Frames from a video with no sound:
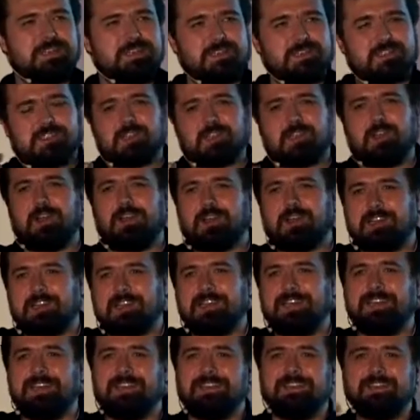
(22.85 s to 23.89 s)

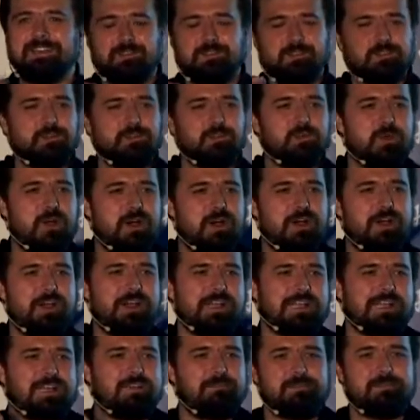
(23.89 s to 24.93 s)
slightly too high
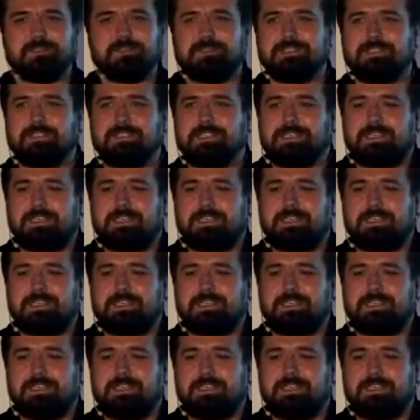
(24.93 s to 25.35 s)
level